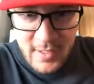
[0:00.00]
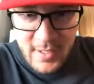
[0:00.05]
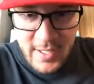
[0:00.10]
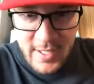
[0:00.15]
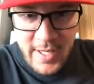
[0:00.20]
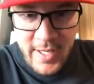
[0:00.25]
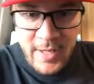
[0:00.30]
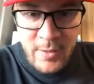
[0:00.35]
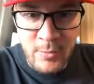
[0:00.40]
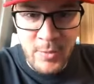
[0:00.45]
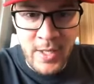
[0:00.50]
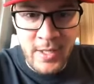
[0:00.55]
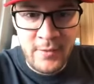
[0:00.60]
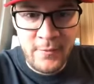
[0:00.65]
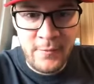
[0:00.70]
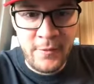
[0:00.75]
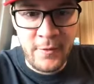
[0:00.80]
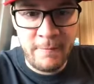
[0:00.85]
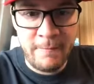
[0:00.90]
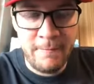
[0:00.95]
he went
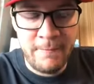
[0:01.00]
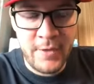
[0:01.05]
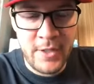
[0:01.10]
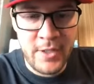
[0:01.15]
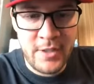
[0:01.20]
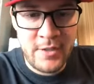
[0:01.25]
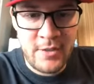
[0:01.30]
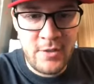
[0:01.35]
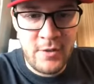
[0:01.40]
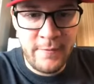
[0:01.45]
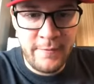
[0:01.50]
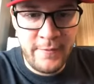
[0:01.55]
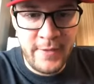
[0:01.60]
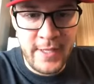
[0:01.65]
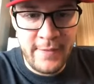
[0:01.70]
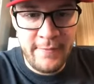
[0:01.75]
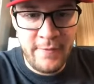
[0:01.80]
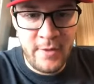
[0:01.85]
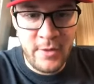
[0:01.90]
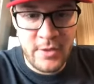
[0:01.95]
from first to
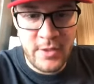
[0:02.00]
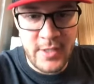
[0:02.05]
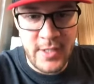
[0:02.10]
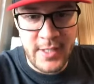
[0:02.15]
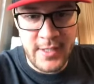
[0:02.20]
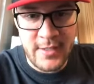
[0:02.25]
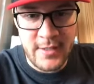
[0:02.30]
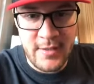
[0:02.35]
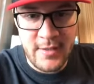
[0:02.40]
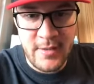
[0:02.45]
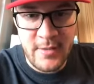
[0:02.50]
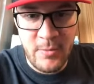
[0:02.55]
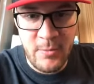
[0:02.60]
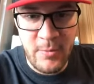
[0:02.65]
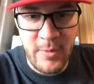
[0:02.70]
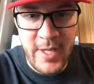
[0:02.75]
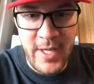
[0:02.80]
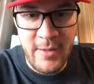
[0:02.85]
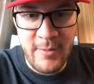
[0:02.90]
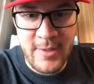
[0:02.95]
fifth or sixth.
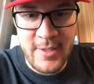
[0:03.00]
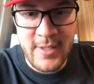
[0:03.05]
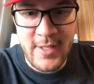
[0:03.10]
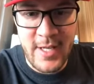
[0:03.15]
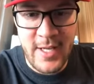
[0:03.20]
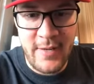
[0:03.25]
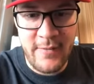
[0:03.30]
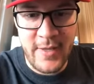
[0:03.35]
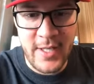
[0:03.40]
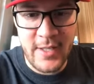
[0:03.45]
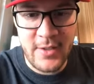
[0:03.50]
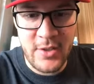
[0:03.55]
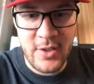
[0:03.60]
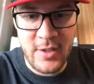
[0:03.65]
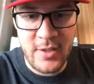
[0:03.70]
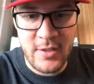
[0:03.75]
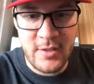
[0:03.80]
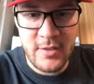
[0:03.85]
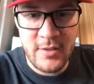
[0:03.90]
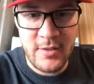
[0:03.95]
Where was the
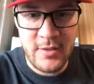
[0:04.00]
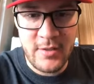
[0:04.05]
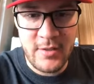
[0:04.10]
advantage?